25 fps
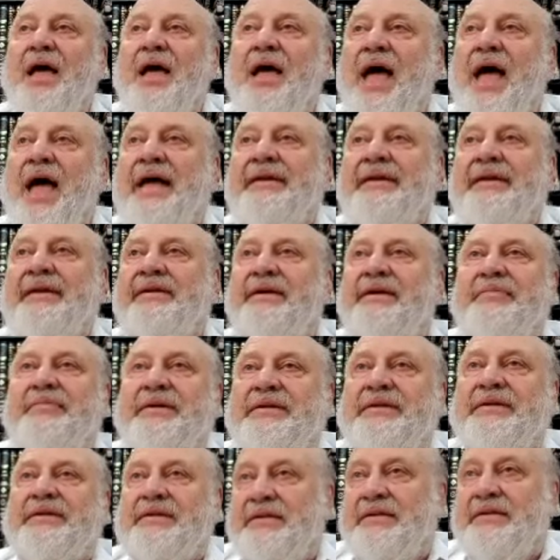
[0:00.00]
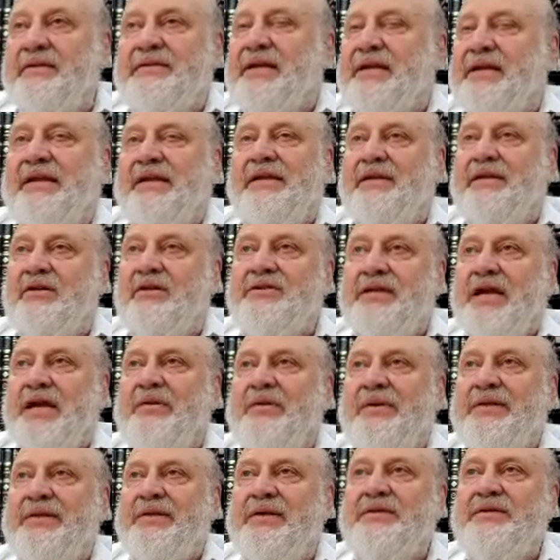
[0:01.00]
and uh, but selling doesn't take
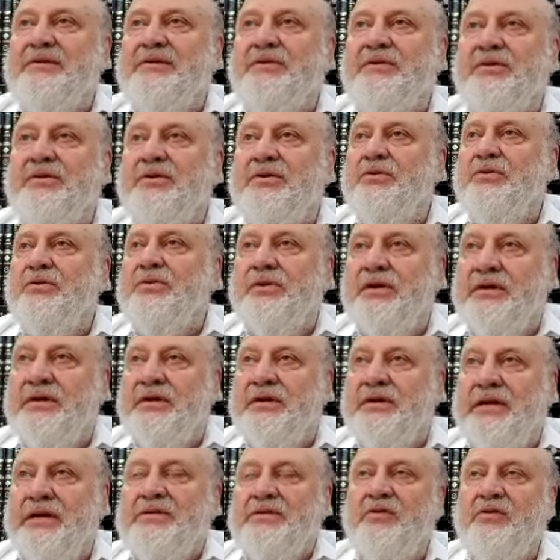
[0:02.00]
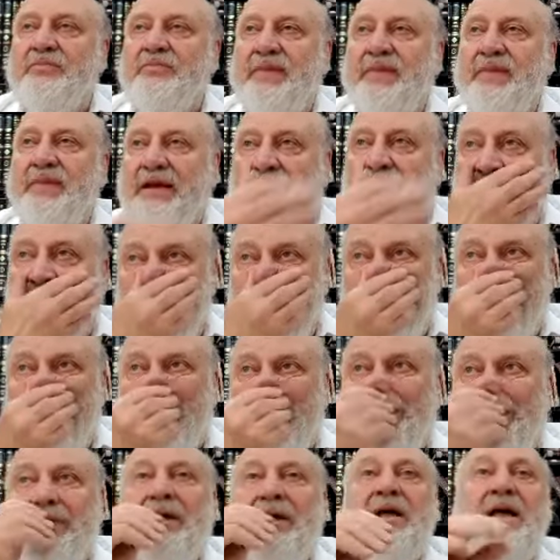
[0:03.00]
away the Easter to you. The Easter remains forever.
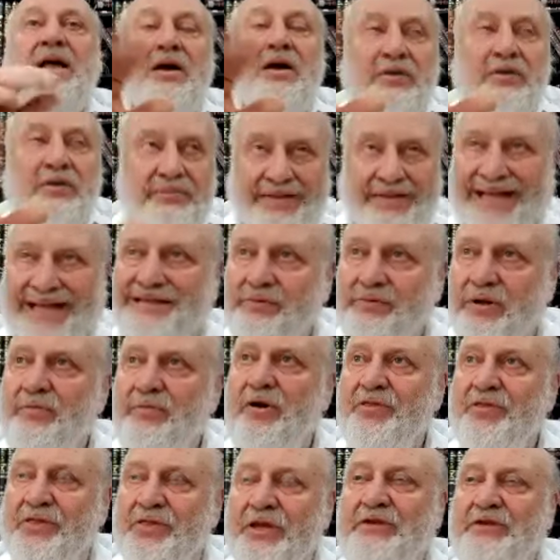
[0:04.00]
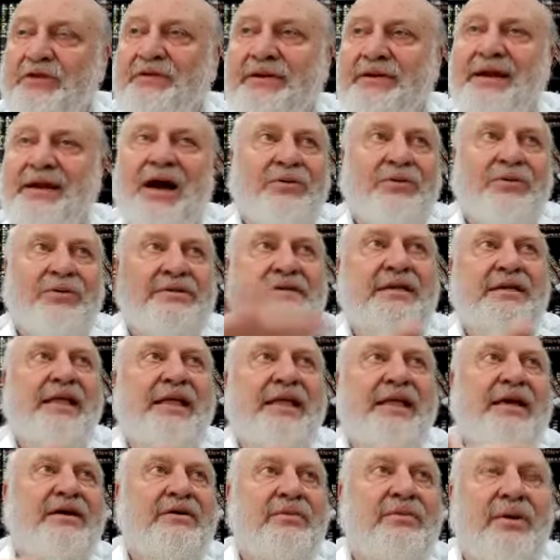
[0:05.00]
That's the things right now. We'll see
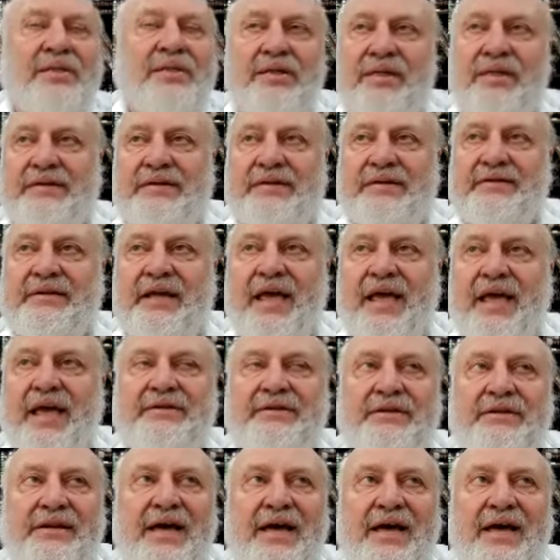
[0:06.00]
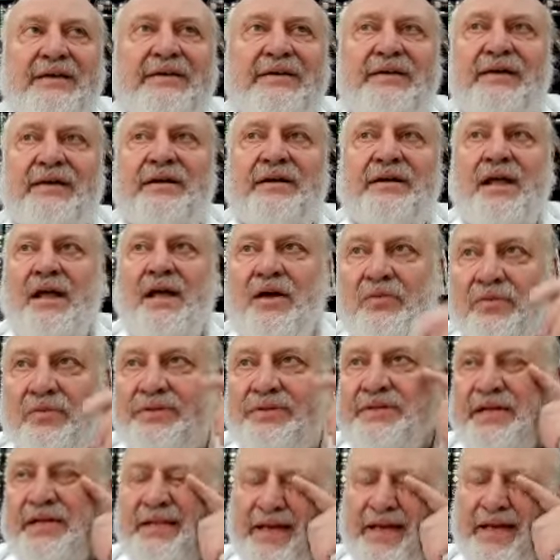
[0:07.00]
later whether that's the case or not. We'll
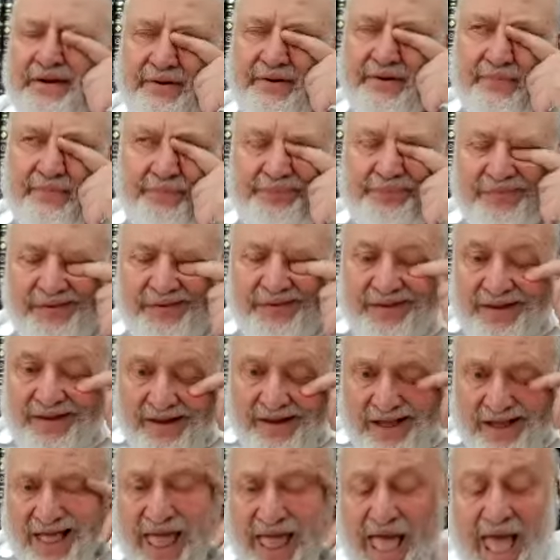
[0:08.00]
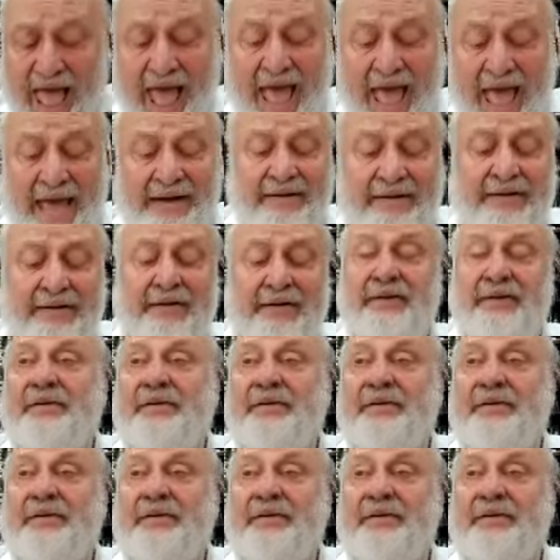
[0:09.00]
see later. And